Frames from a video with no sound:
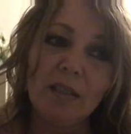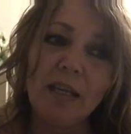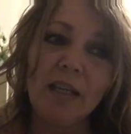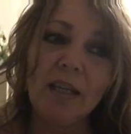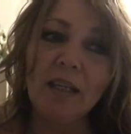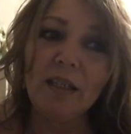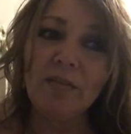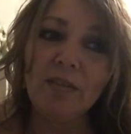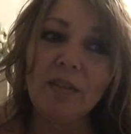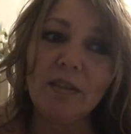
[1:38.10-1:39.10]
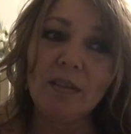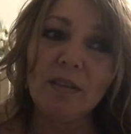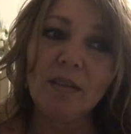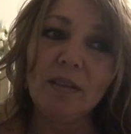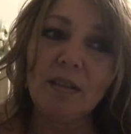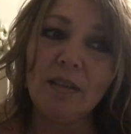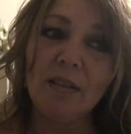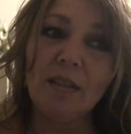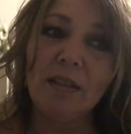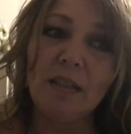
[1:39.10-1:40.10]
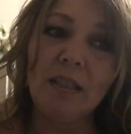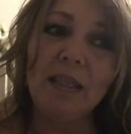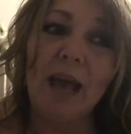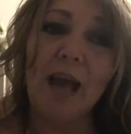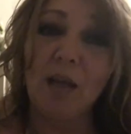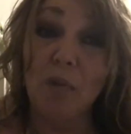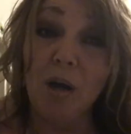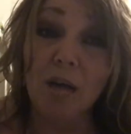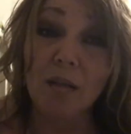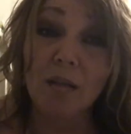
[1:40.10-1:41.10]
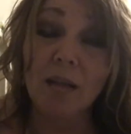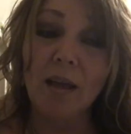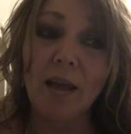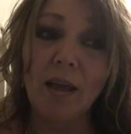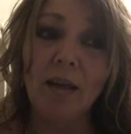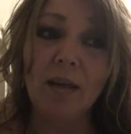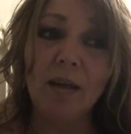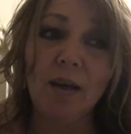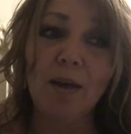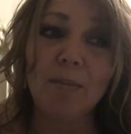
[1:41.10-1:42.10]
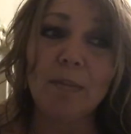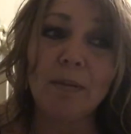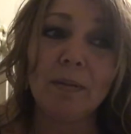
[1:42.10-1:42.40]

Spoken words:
I think I lived in Yakima, and